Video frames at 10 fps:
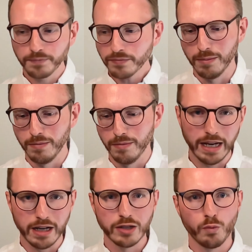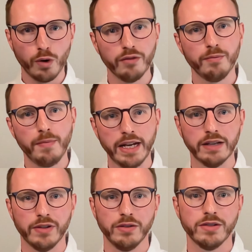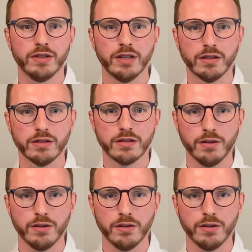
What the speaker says: AI is one of many of those things.